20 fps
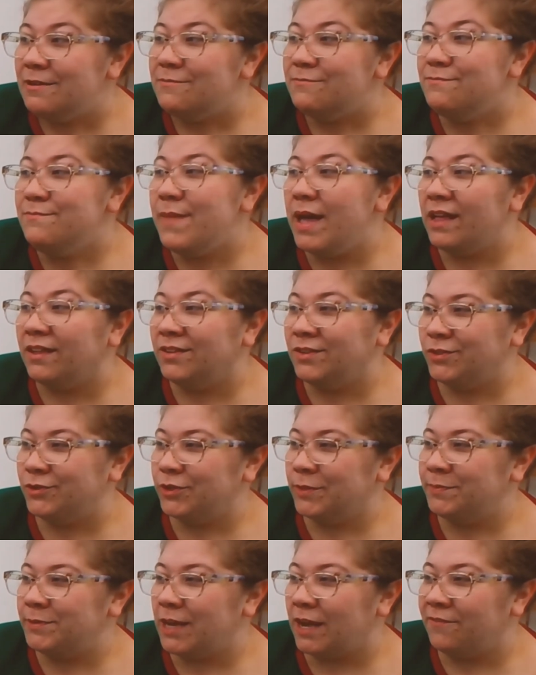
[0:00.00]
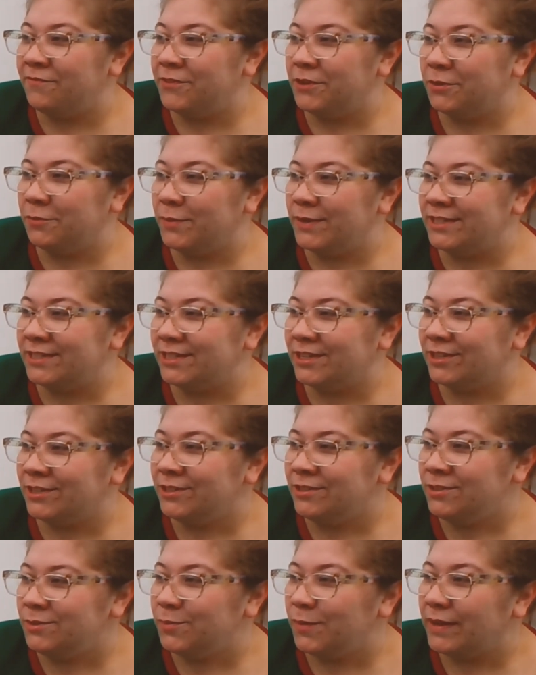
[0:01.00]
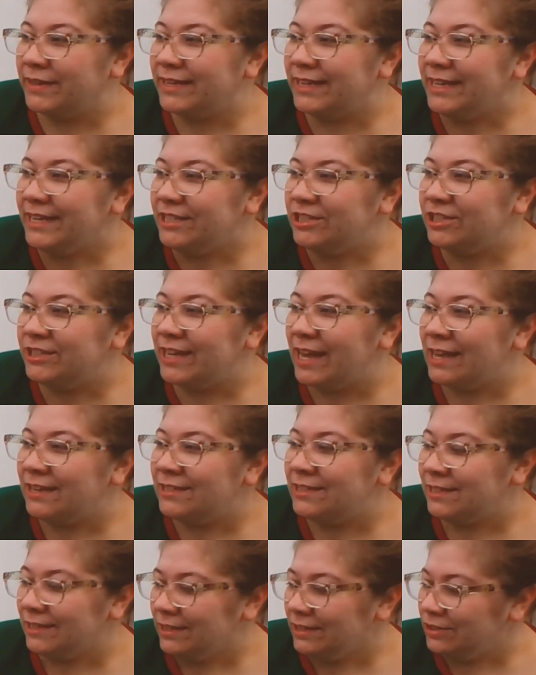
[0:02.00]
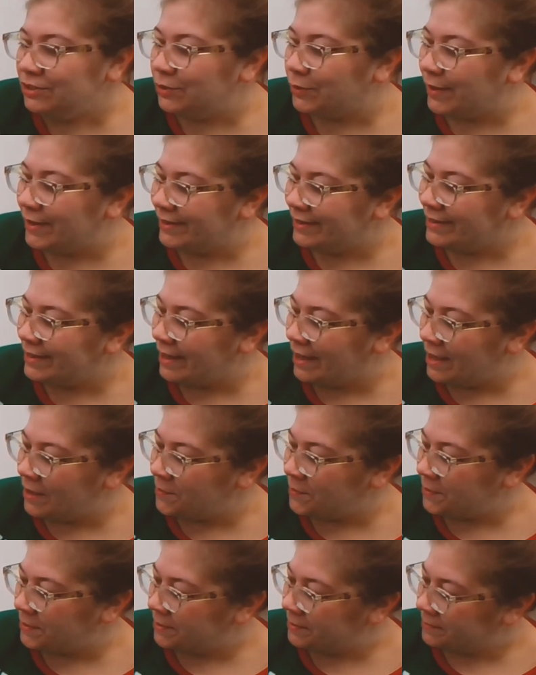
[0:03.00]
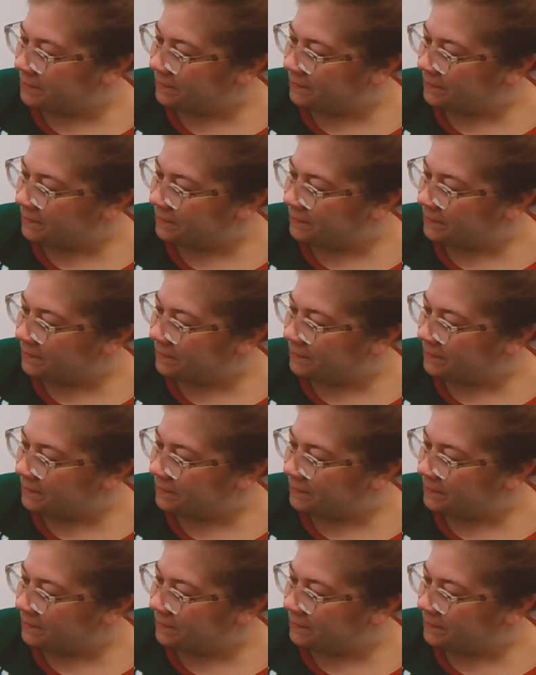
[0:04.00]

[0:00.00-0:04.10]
Milk dripped off their whiskers while each guest enjoyed a cup.